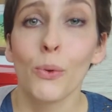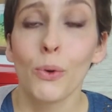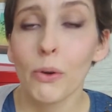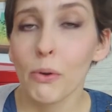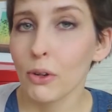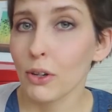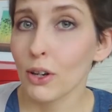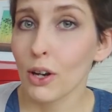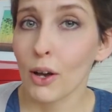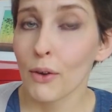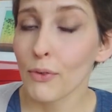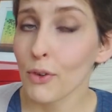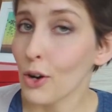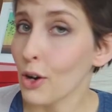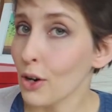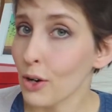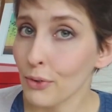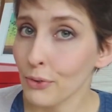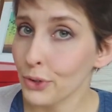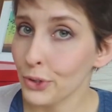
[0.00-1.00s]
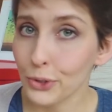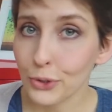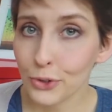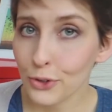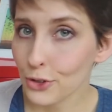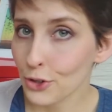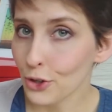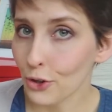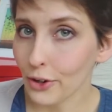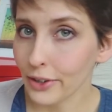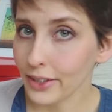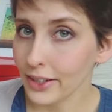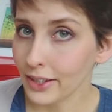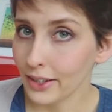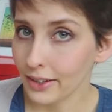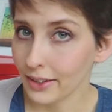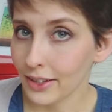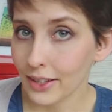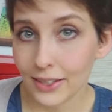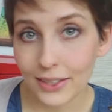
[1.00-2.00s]
we would love all of you to join
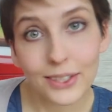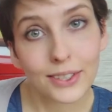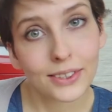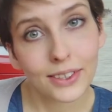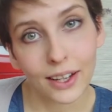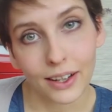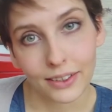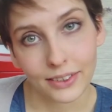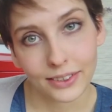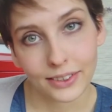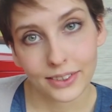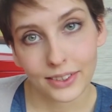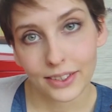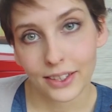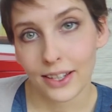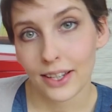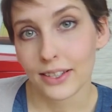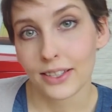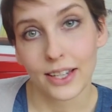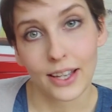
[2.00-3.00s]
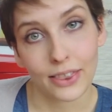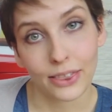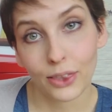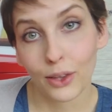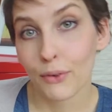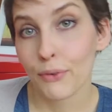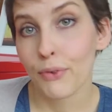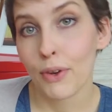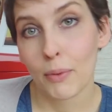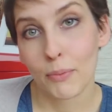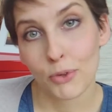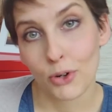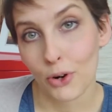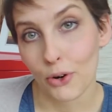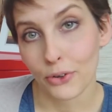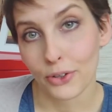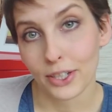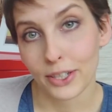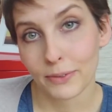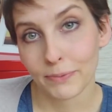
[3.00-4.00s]
in and discuss at the end of
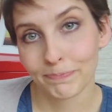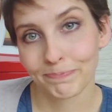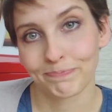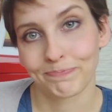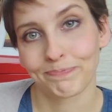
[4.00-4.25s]
February.